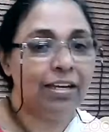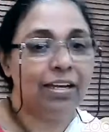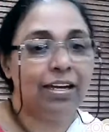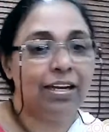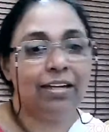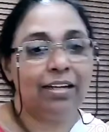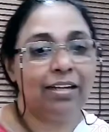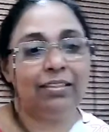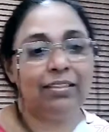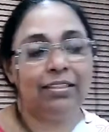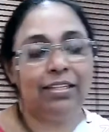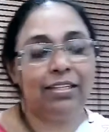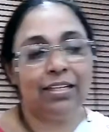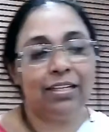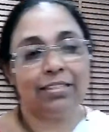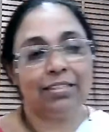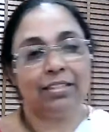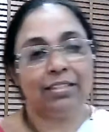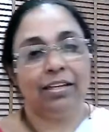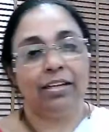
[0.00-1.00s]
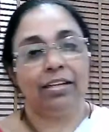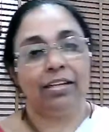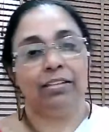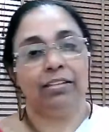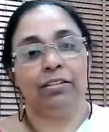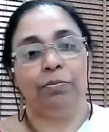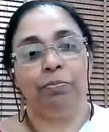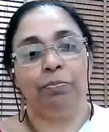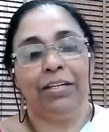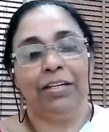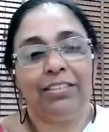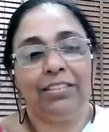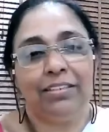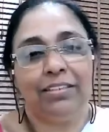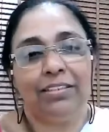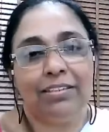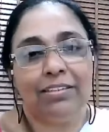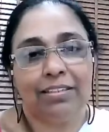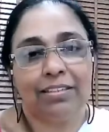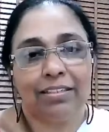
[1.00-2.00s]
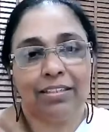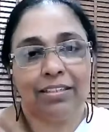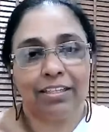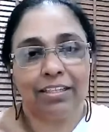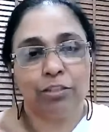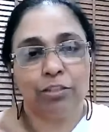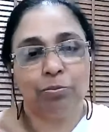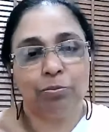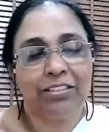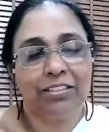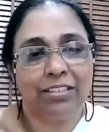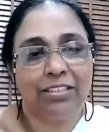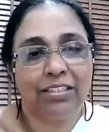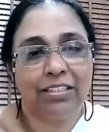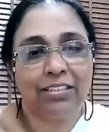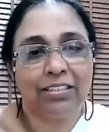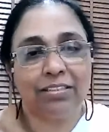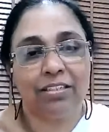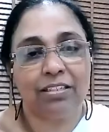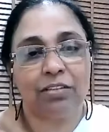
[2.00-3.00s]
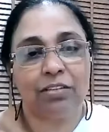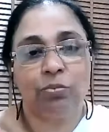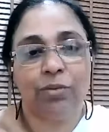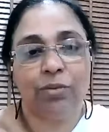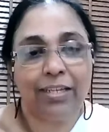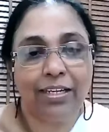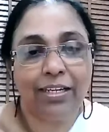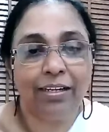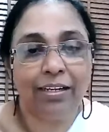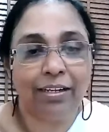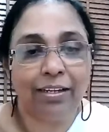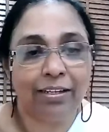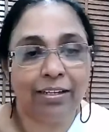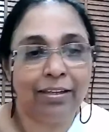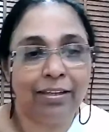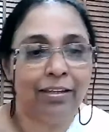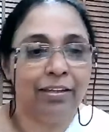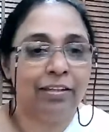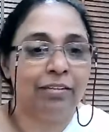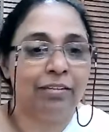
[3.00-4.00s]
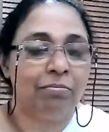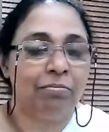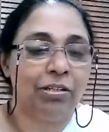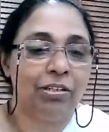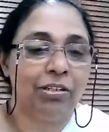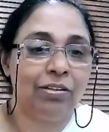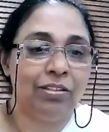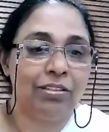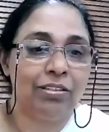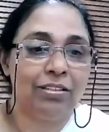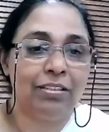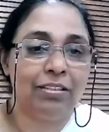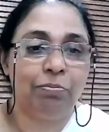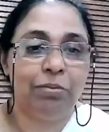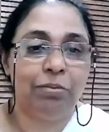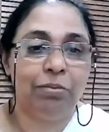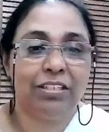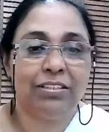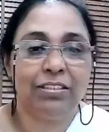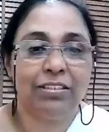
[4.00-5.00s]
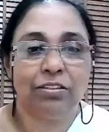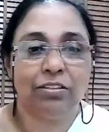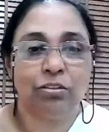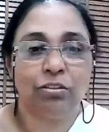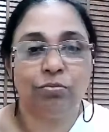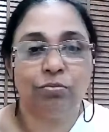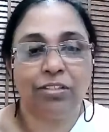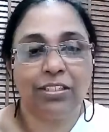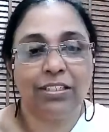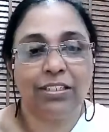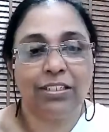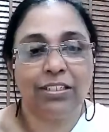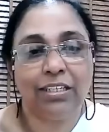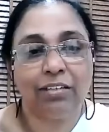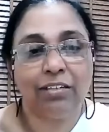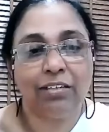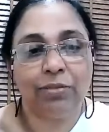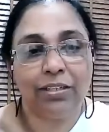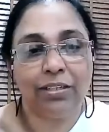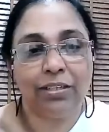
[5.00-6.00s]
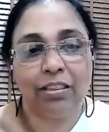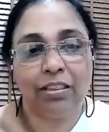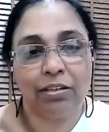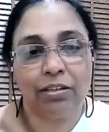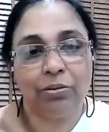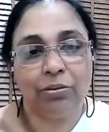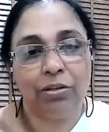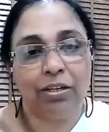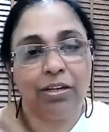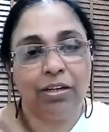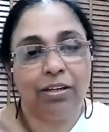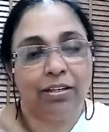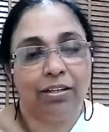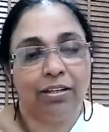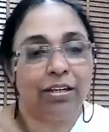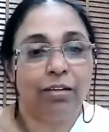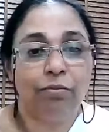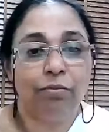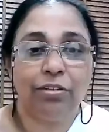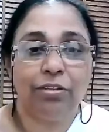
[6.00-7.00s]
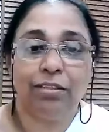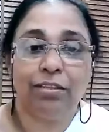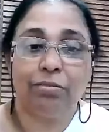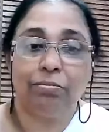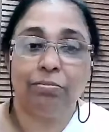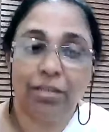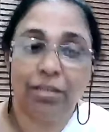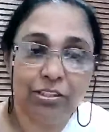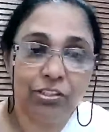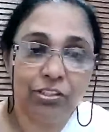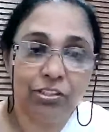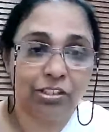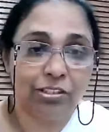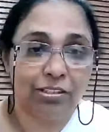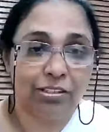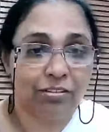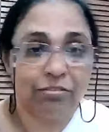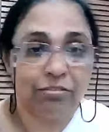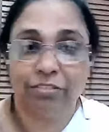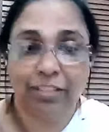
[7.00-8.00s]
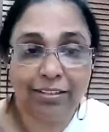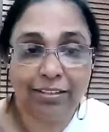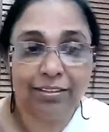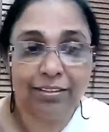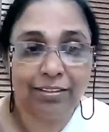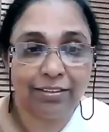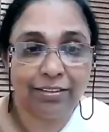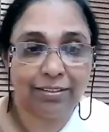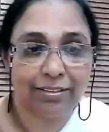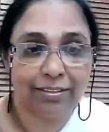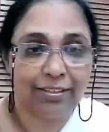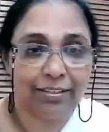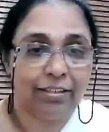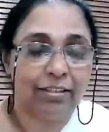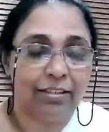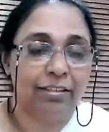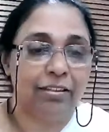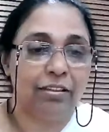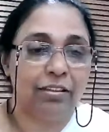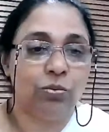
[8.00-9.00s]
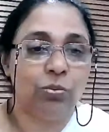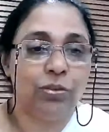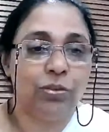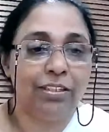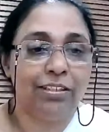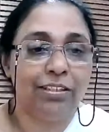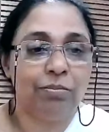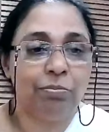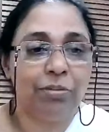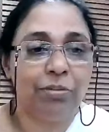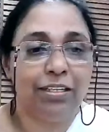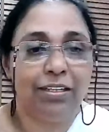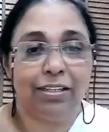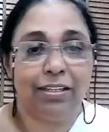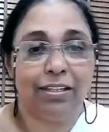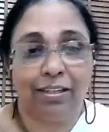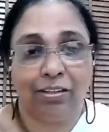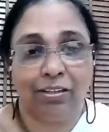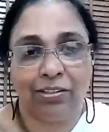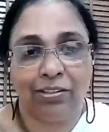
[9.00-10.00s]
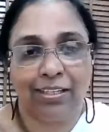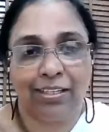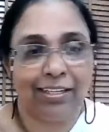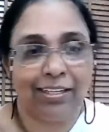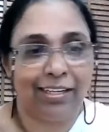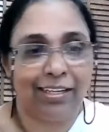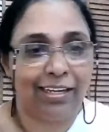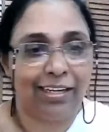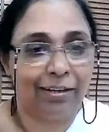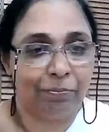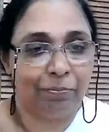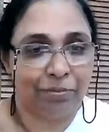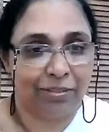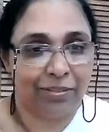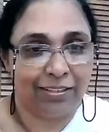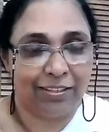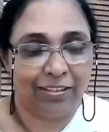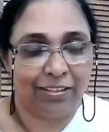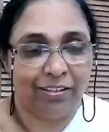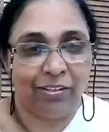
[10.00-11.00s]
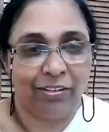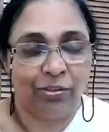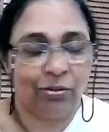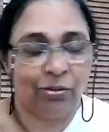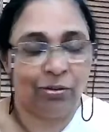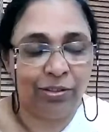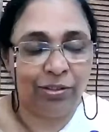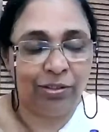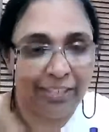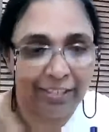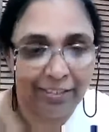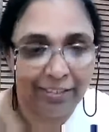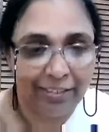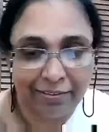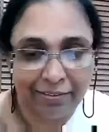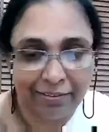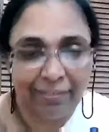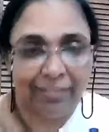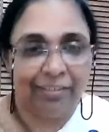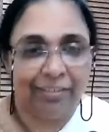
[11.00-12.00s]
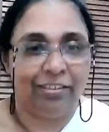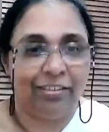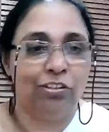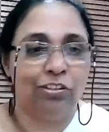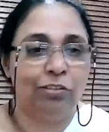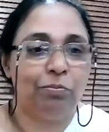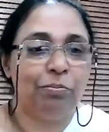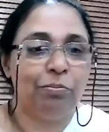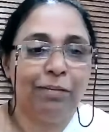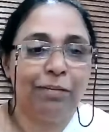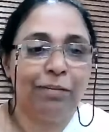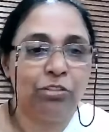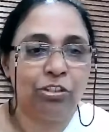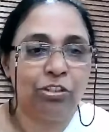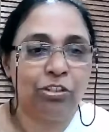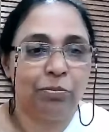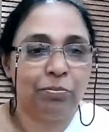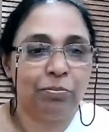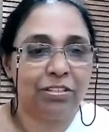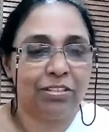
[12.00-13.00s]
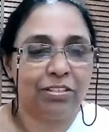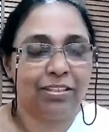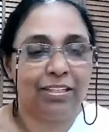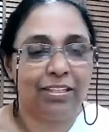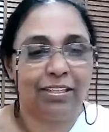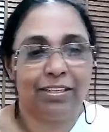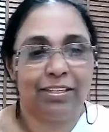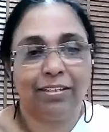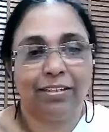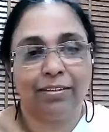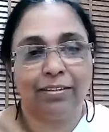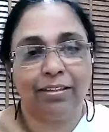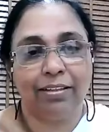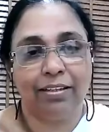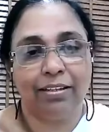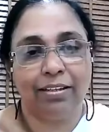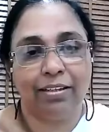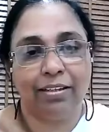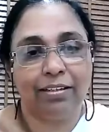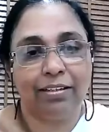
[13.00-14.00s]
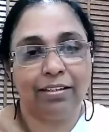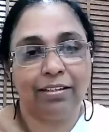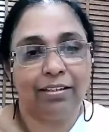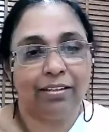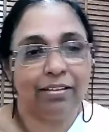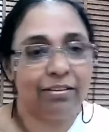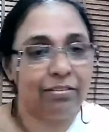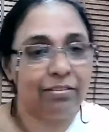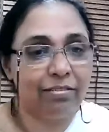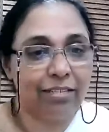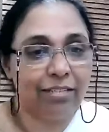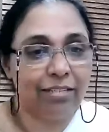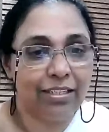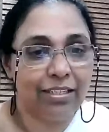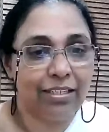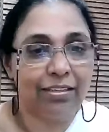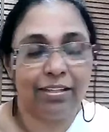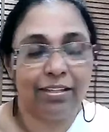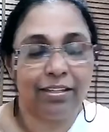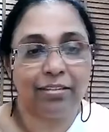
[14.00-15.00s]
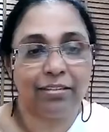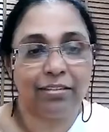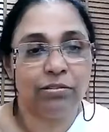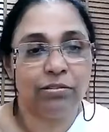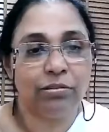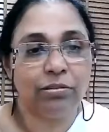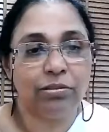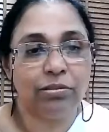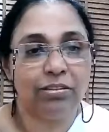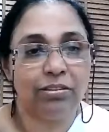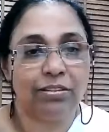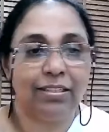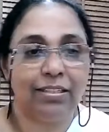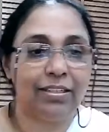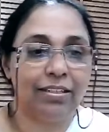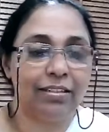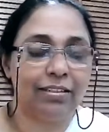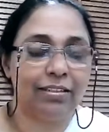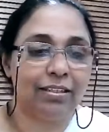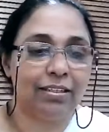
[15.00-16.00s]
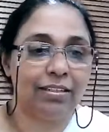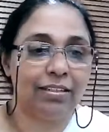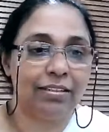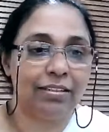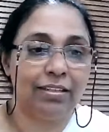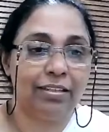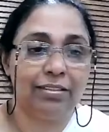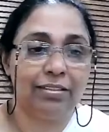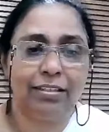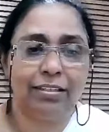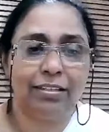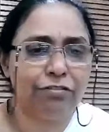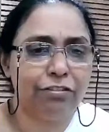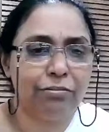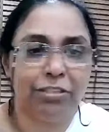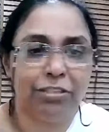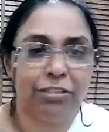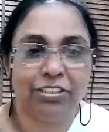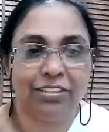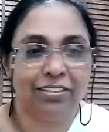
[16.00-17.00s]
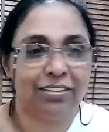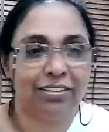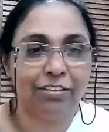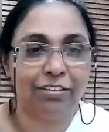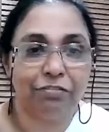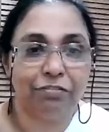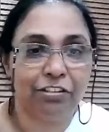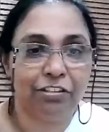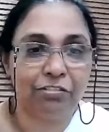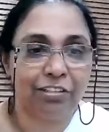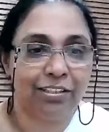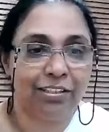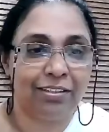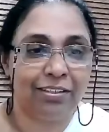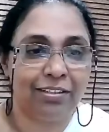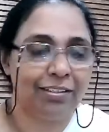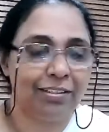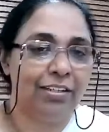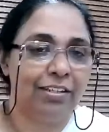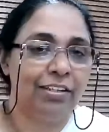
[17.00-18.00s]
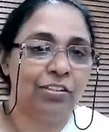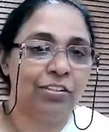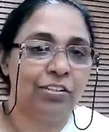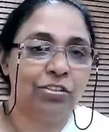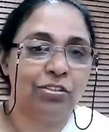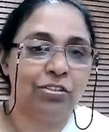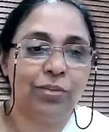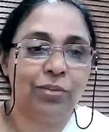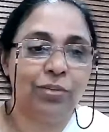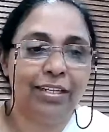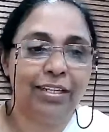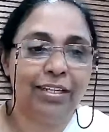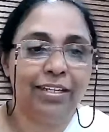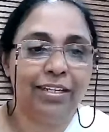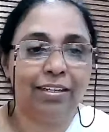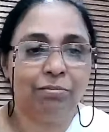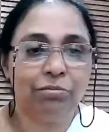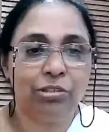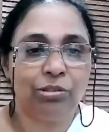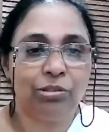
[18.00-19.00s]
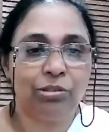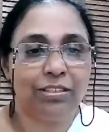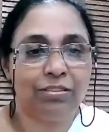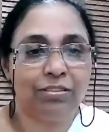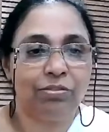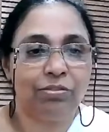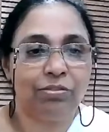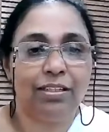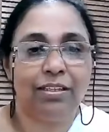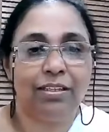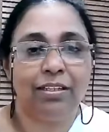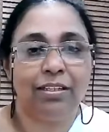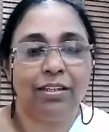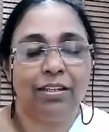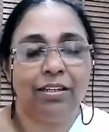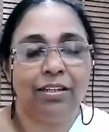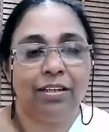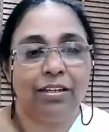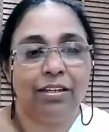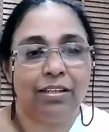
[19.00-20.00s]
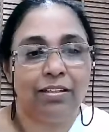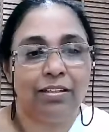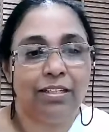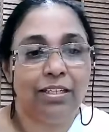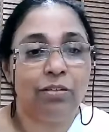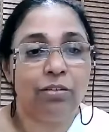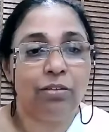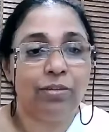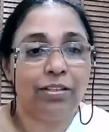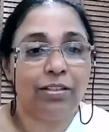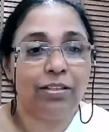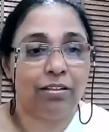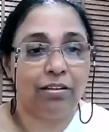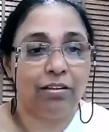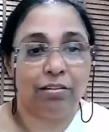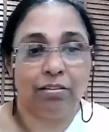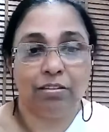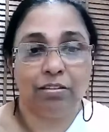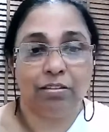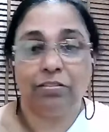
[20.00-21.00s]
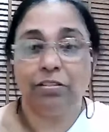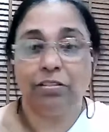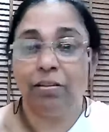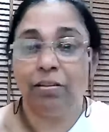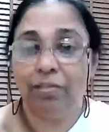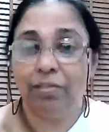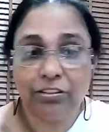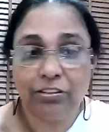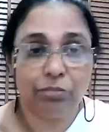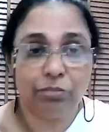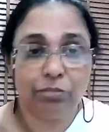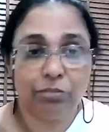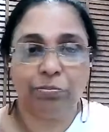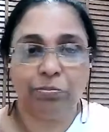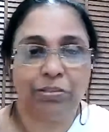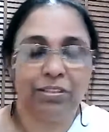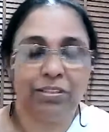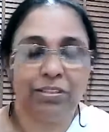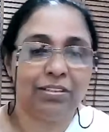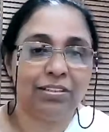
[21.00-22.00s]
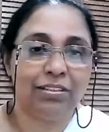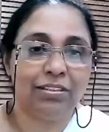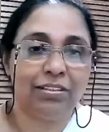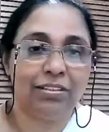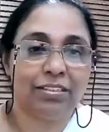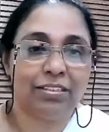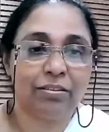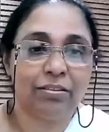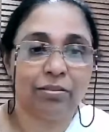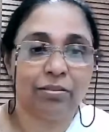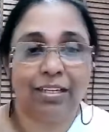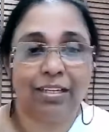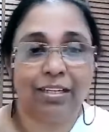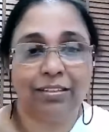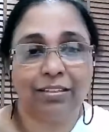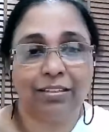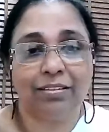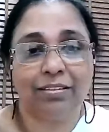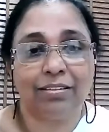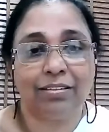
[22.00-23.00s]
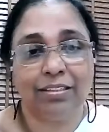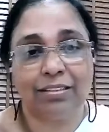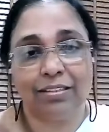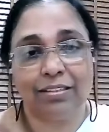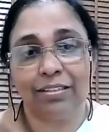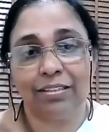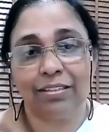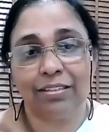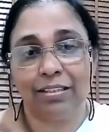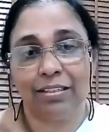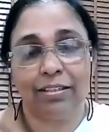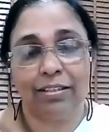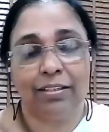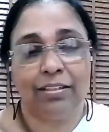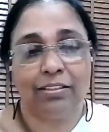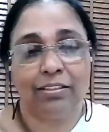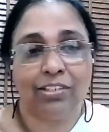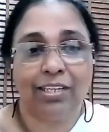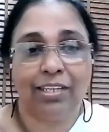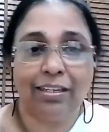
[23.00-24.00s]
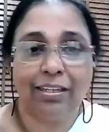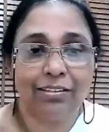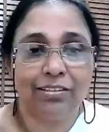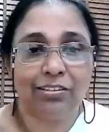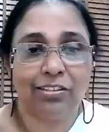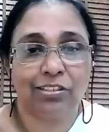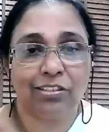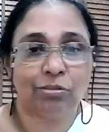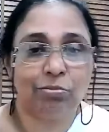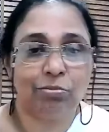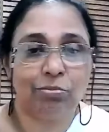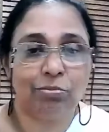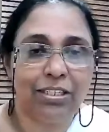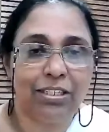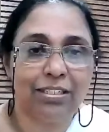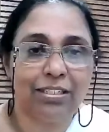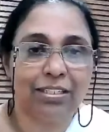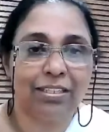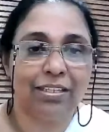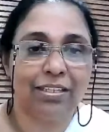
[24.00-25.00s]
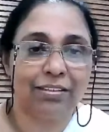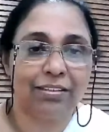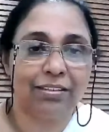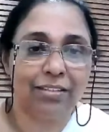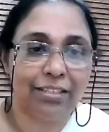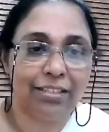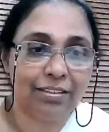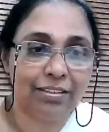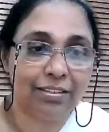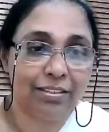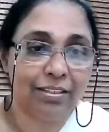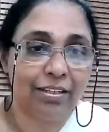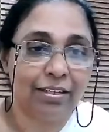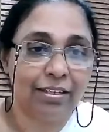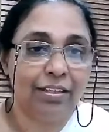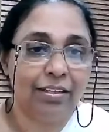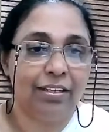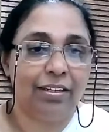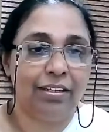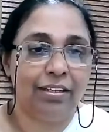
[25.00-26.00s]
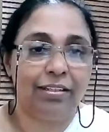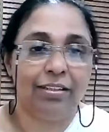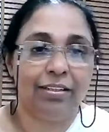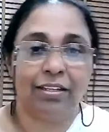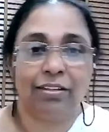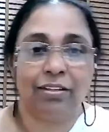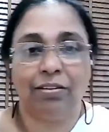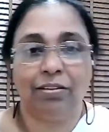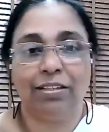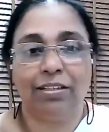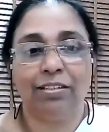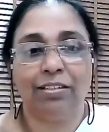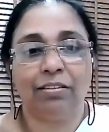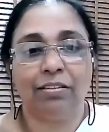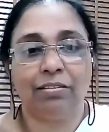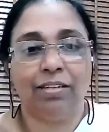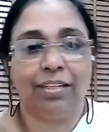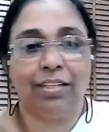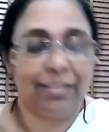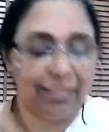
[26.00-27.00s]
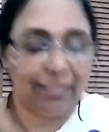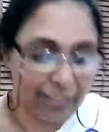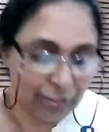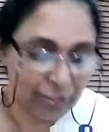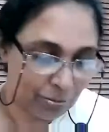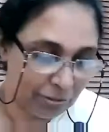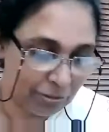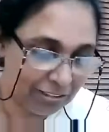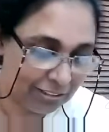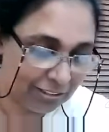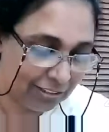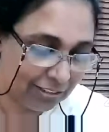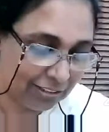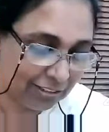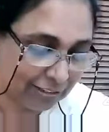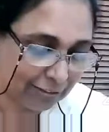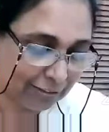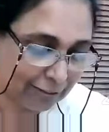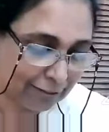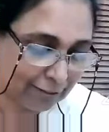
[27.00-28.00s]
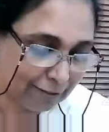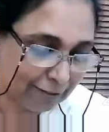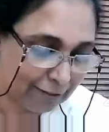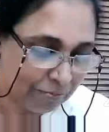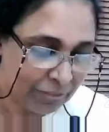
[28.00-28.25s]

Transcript: And yes, the patient's expectations are very high because the patients whom we deal with now come with much awareness. The world being on their laps, on their pan tops, they can read, they can Google, they can get there's information everywhere. So when they come to us, we deal with a lot of knowledgeable patients. So that increases our challenge to meet their needs according to their expectations.